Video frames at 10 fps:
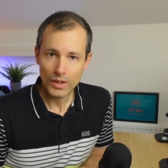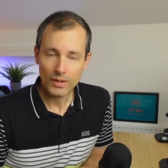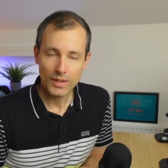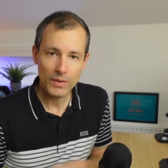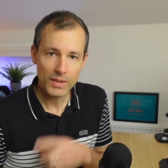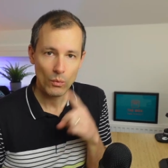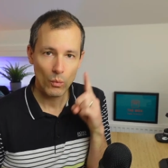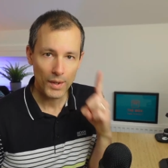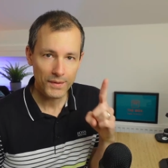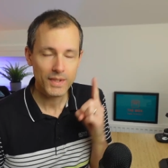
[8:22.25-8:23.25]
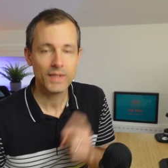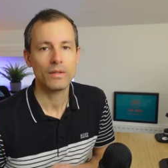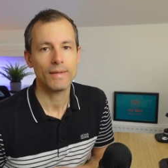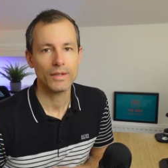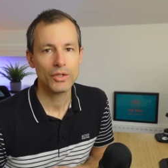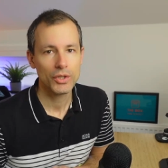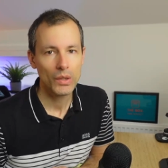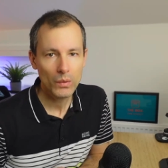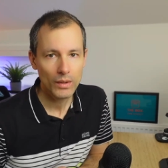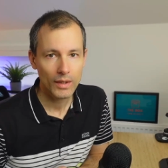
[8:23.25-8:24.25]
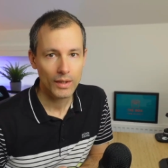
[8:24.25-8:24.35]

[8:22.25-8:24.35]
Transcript: there is one disadvantage though,